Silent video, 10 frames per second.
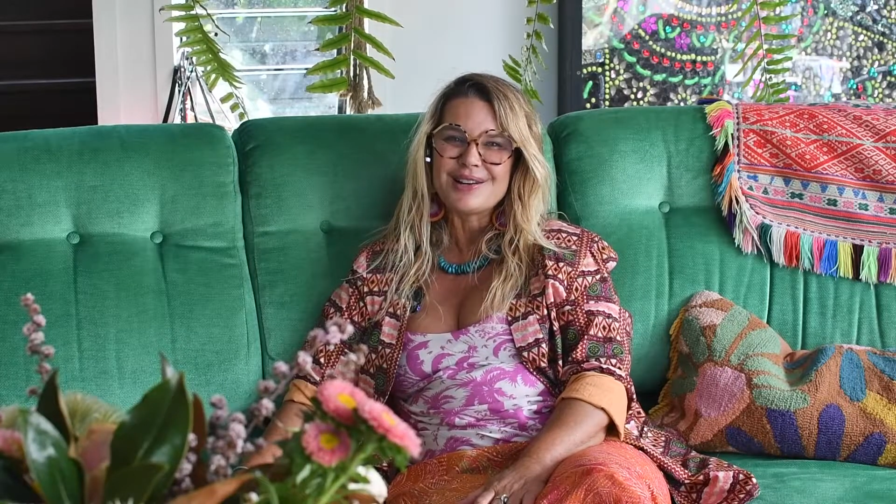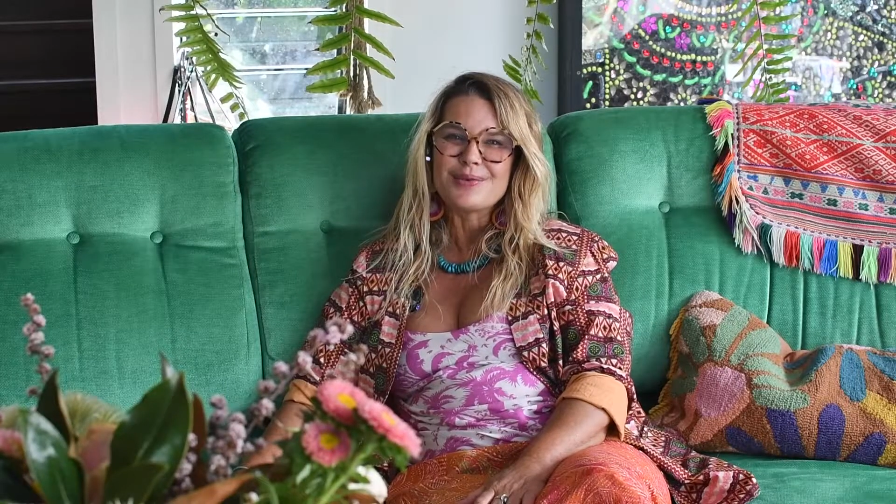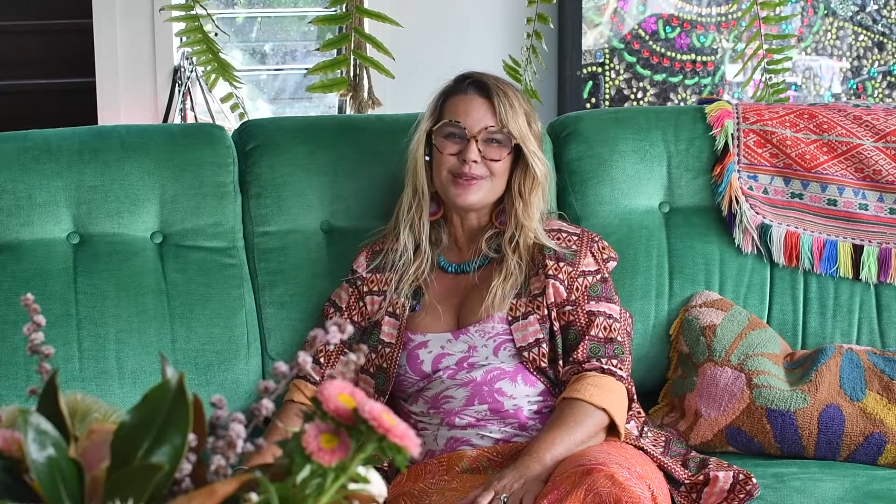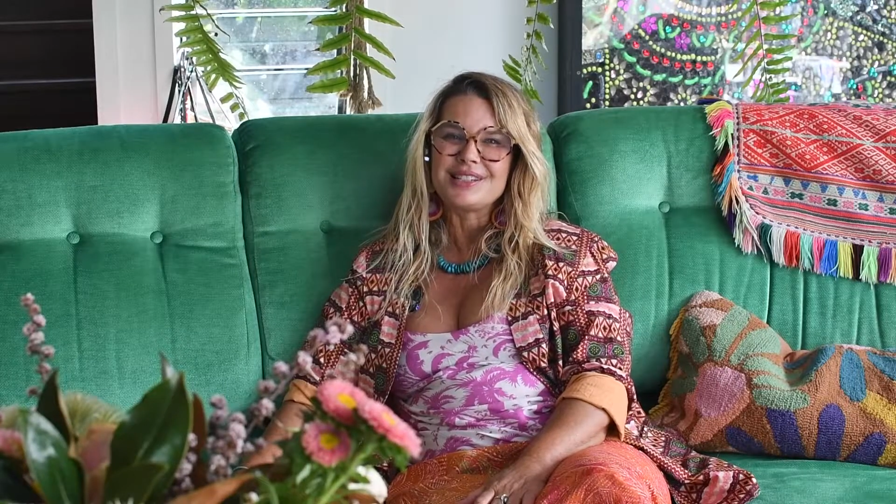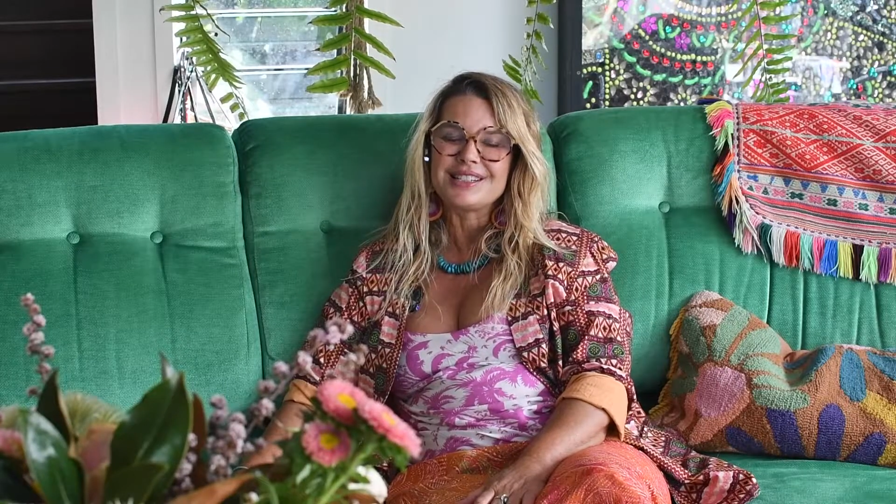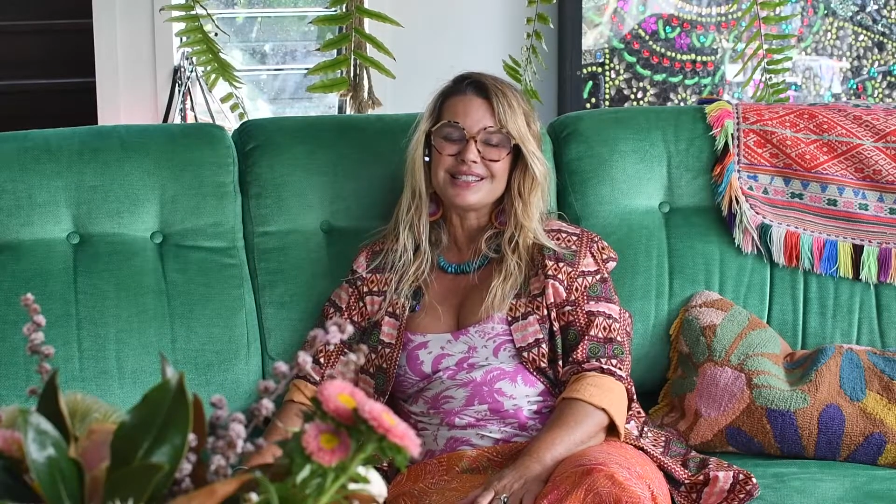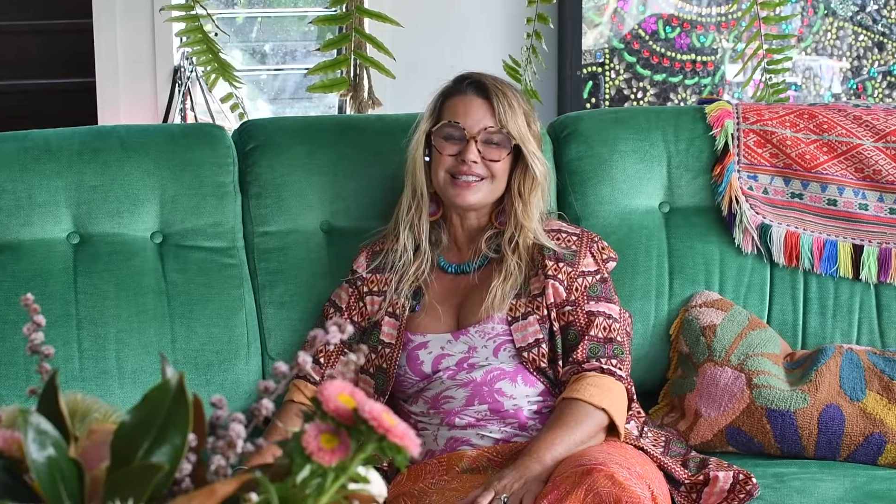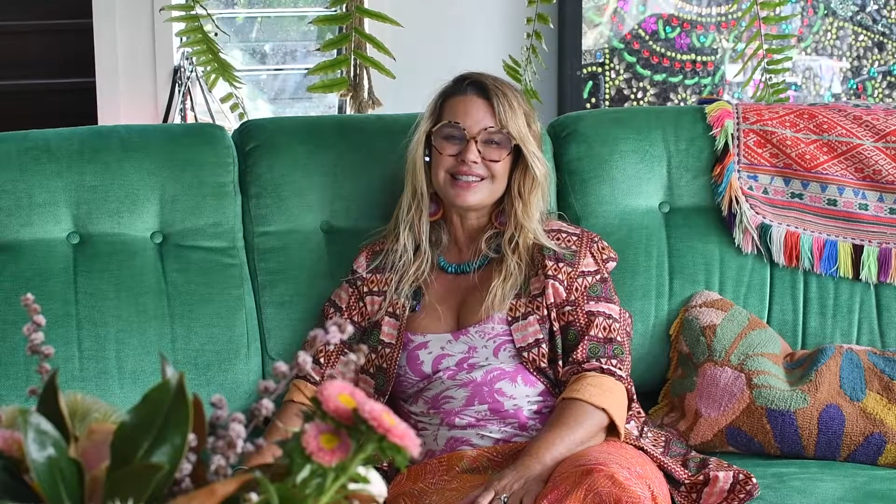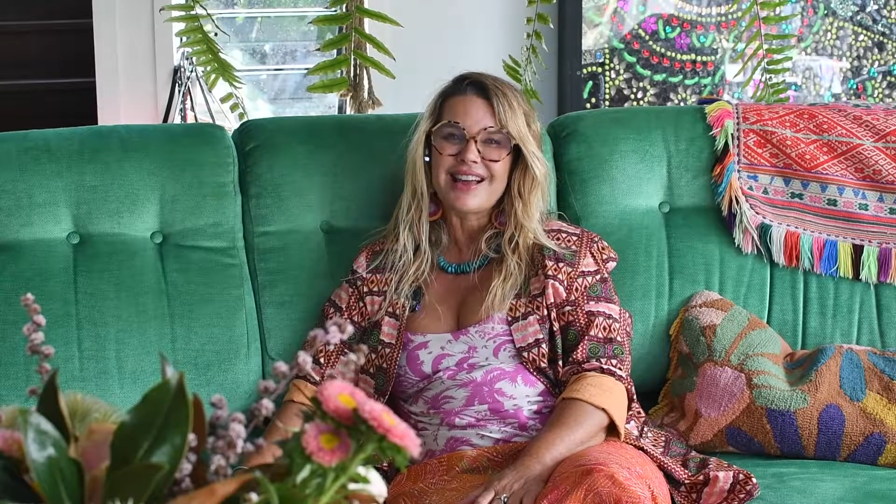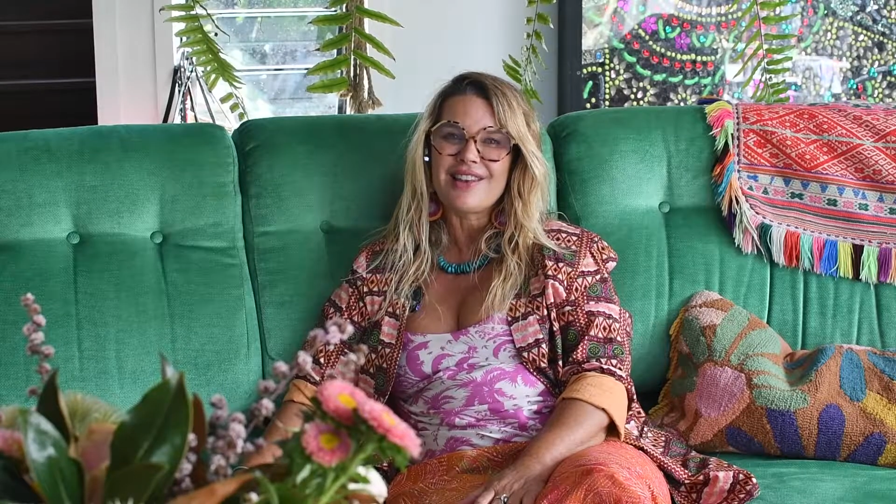which
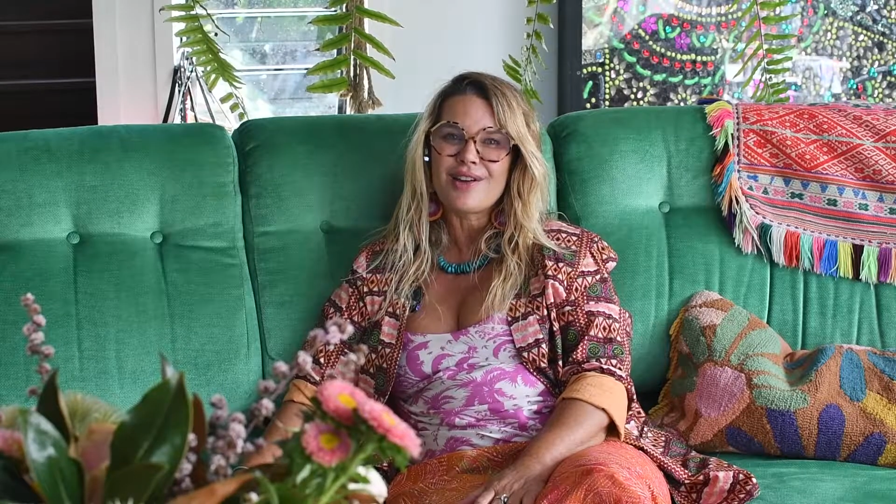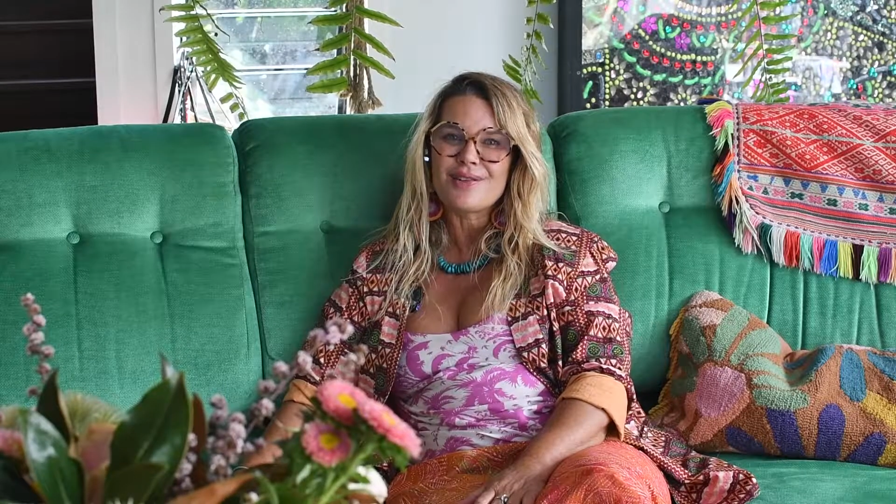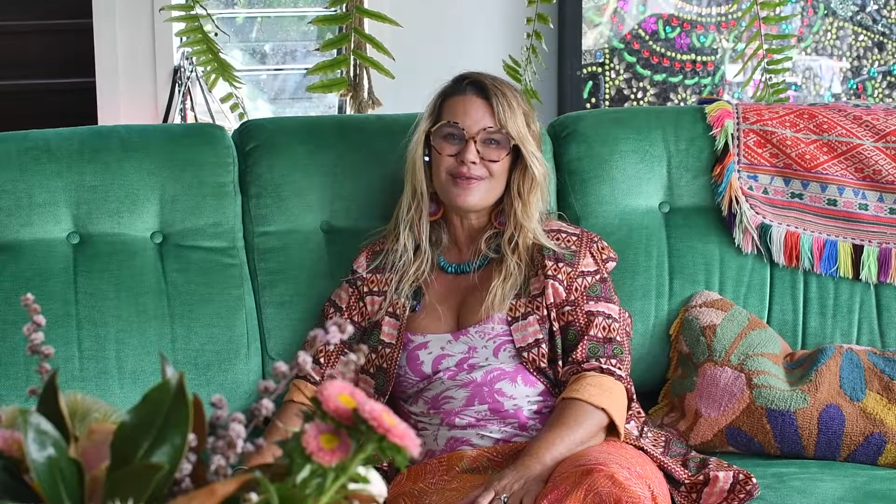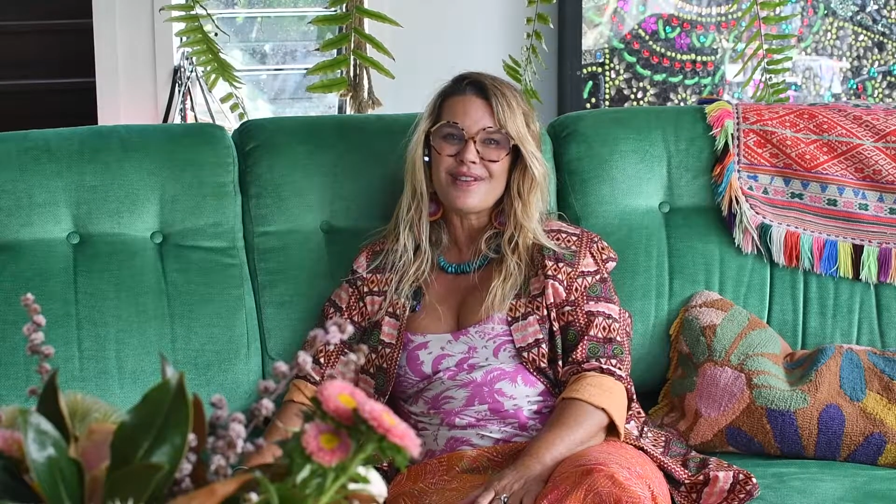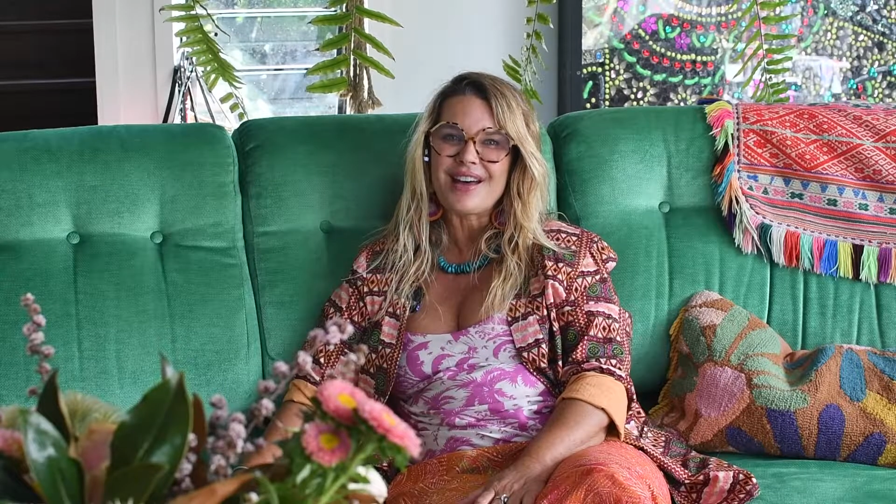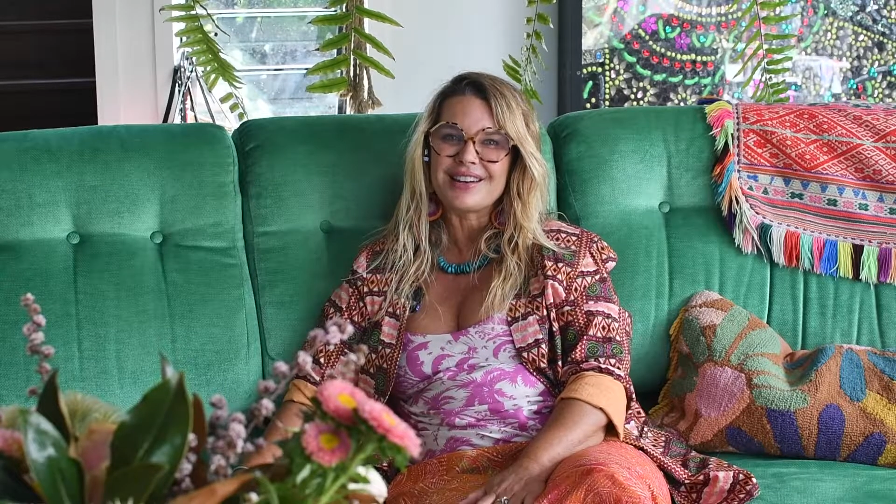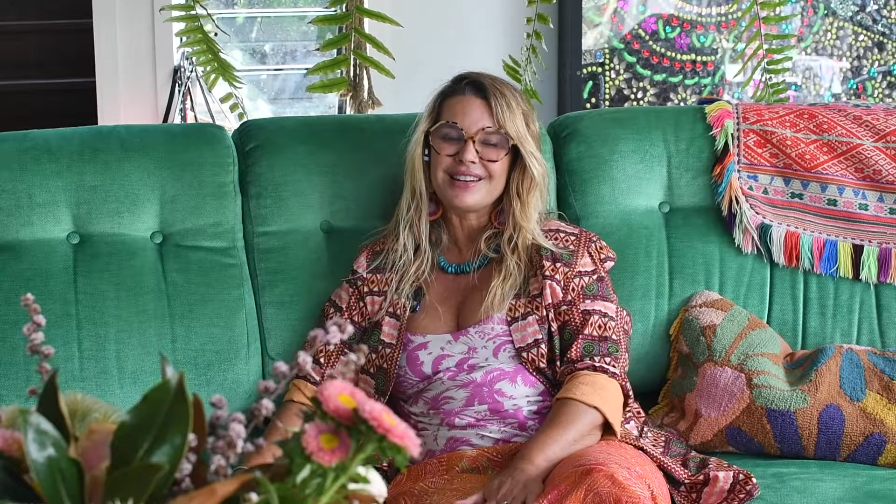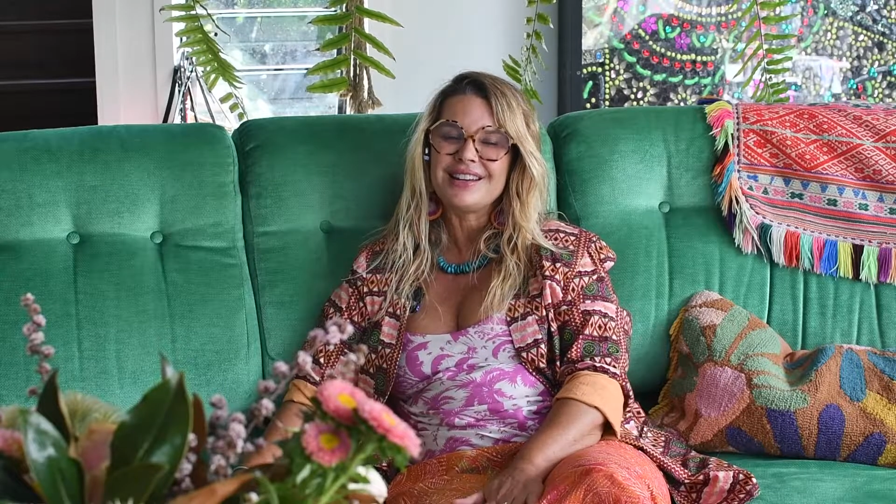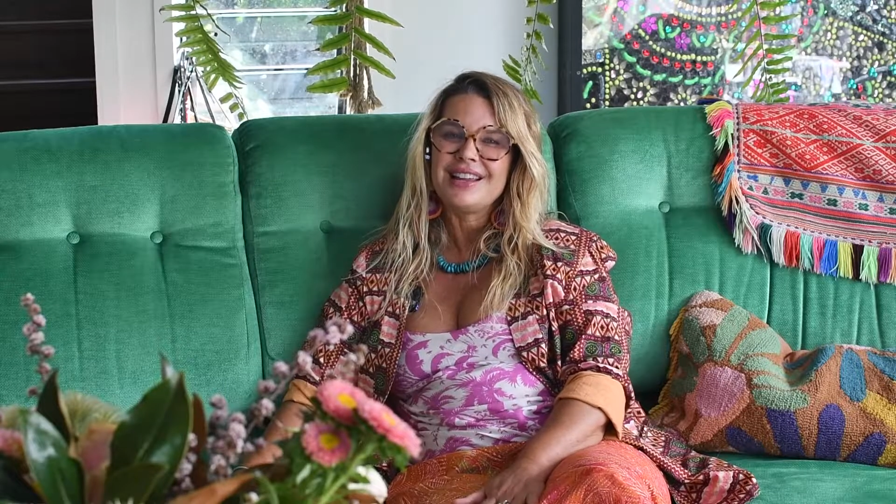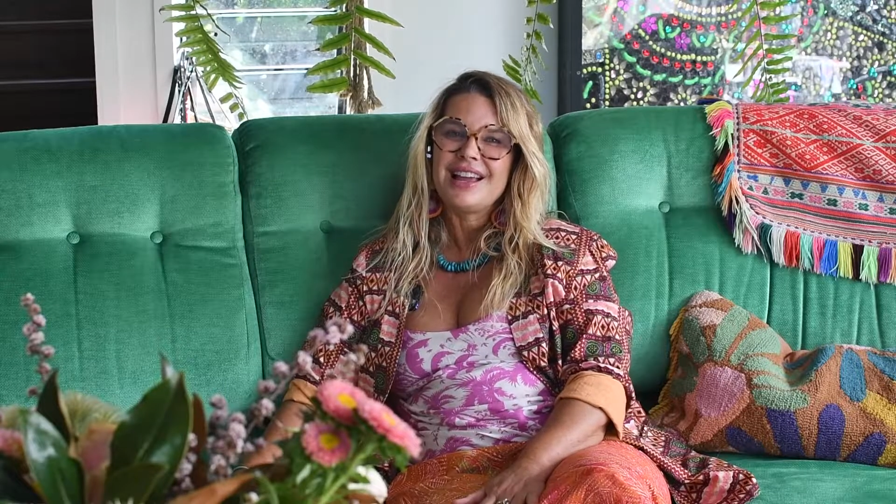is a lot of fun.